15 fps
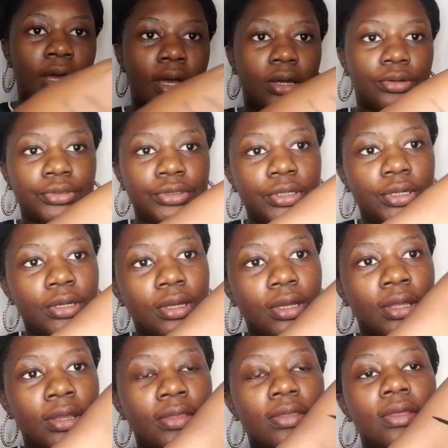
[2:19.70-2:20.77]
out,
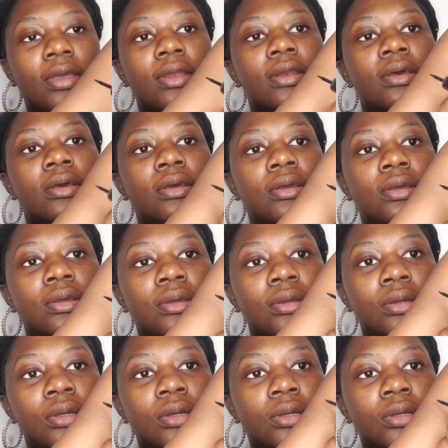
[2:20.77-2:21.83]
and then
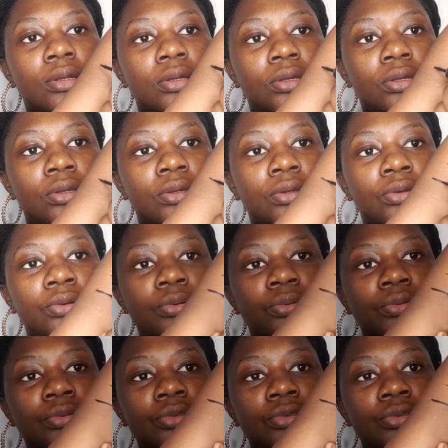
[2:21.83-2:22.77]
you